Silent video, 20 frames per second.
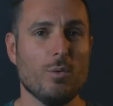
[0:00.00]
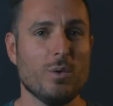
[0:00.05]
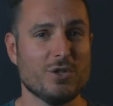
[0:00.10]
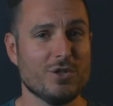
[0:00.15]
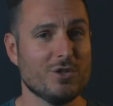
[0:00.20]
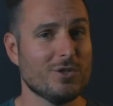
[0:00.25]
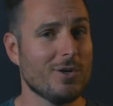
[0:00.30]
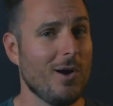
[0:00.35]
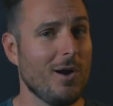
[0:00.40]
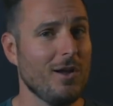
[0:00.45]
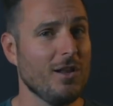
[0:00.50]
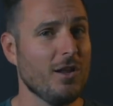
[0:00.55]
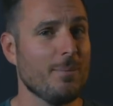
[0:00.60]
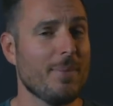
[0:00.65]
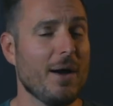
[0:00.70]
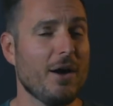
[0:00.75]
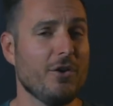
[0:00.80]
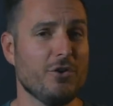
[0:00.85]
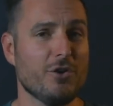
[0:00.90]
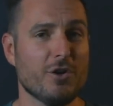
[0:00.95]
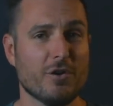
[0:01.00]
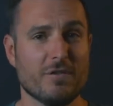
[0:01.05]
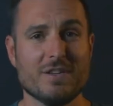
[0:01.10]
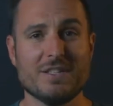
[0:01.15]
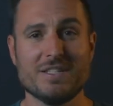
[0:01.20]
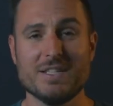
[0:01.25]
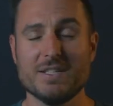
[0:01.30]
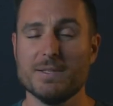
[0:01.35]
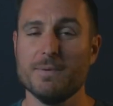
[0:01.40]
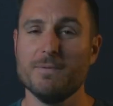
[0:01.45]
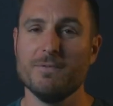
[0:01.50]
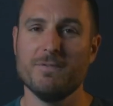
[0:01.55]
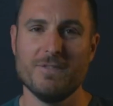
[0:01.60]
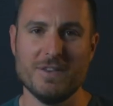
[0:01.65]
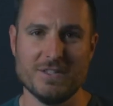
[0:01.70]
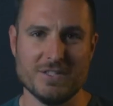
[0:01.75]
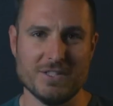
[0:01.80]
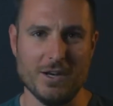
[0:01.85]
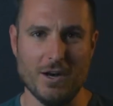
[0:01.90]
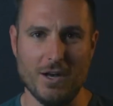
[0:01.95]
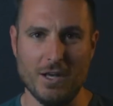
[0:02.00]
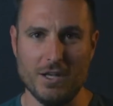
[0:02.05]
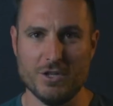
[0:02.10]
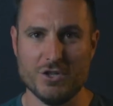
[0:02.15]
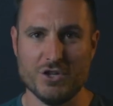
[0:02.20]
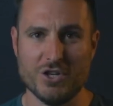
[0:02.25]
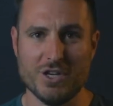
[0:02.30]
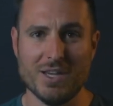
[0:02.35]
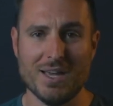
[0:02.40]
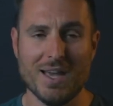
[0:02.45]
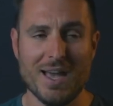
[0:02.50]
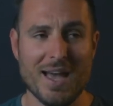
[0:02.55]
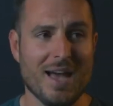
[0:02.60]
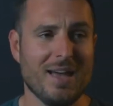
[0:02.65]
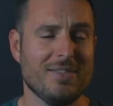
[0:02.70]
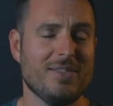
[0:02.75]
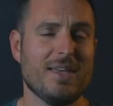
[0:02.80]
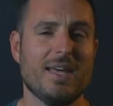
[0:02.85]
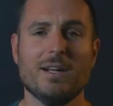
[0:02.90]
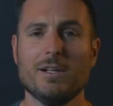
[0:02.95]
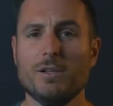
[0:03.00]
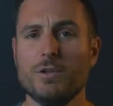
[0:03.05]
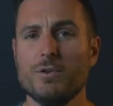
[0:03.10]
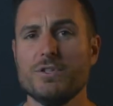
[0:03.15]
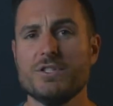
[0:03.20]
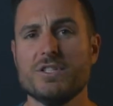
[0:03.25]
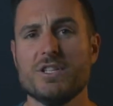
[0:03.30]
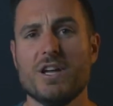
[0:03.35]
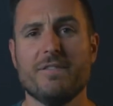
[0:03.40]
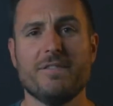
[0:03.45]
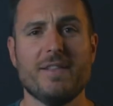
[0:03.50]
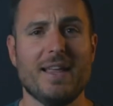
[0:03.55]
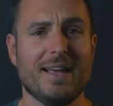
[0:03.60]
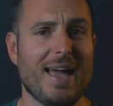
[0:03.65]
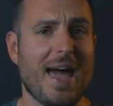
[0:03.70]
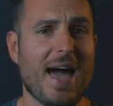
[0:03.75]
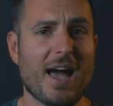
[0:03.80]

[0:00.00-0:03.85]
which is all about nervous system physiology. That includes stuff like